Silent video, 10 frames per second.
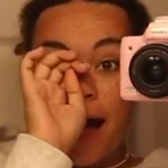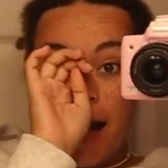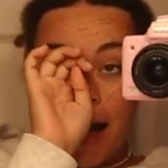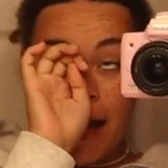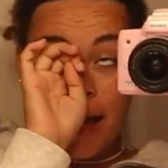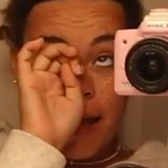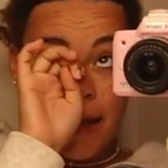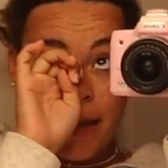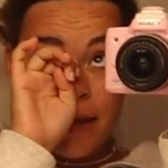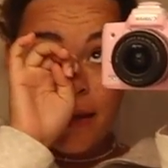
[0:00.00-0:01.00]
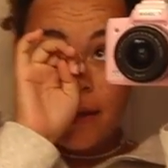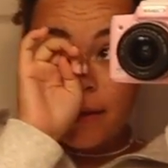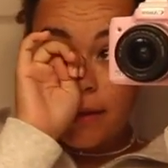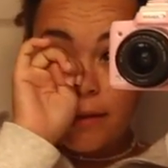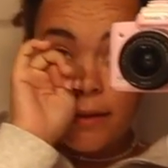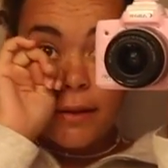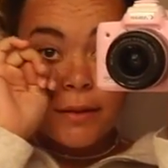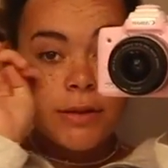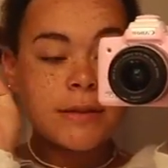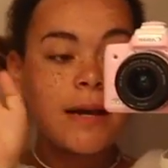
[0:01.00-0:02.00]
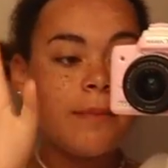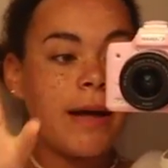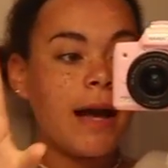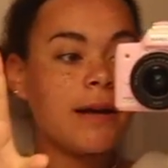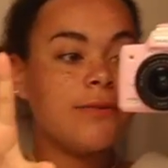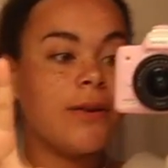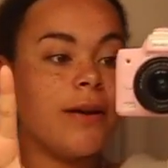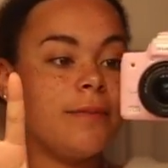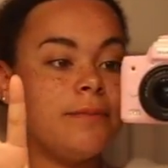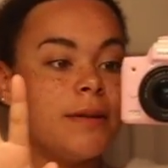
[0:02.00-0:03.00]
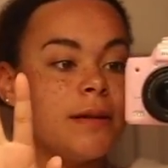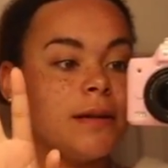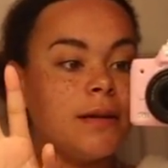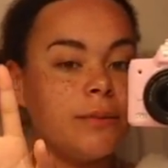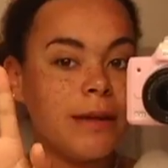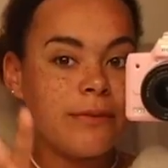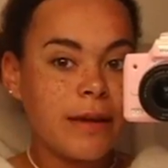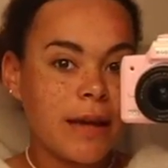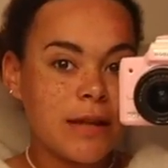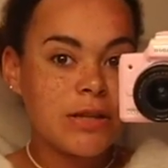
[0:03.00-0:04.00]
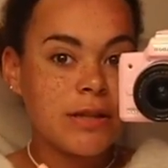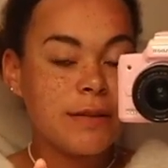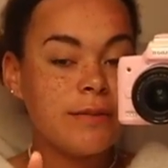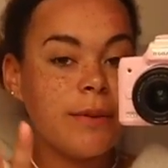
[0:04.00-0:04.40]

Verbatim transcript: I just got back from a week vacation.